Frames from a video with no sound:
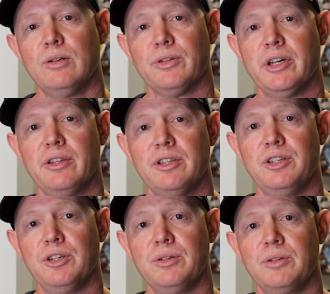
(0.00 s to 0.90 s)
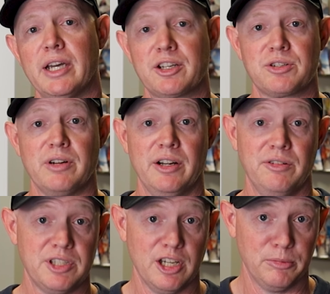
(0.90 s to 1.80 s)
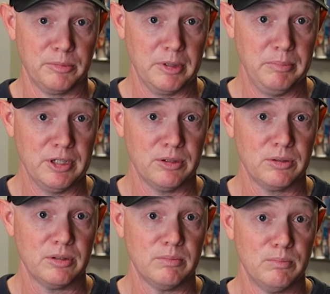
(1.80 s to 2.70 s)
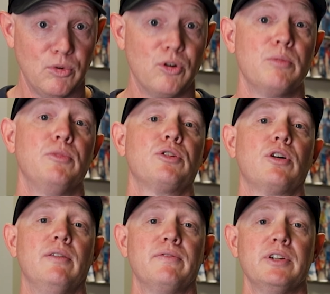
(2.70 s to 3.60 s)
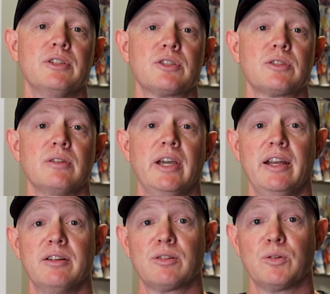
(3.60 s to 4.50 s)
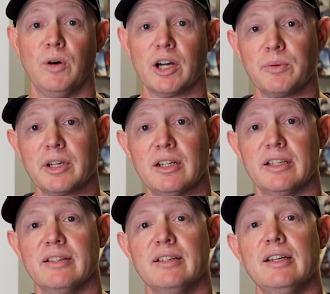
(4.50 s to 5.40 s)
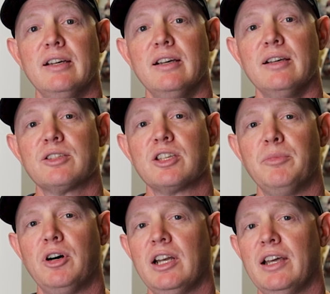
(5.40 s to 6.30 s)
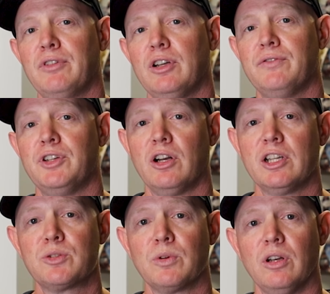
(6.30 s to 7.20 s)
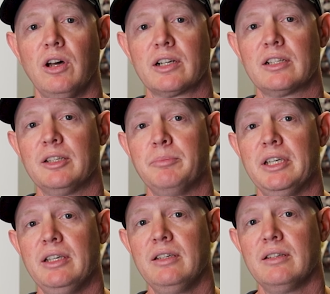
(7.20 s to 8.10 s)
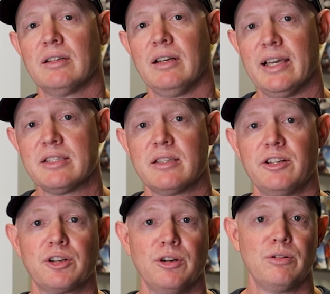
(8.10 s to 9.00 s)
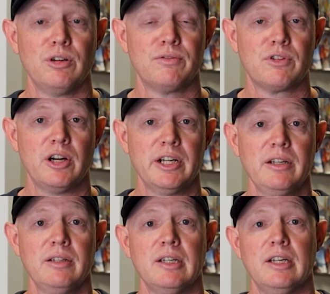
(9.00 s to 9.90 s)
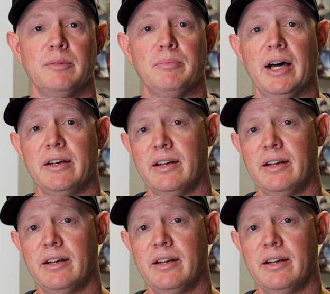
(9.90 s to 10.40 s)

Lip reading: although the new Xtrainer is helping me build more and more confidence and quite quickly. So my level of knowledge will likely be less than a guru of riding, but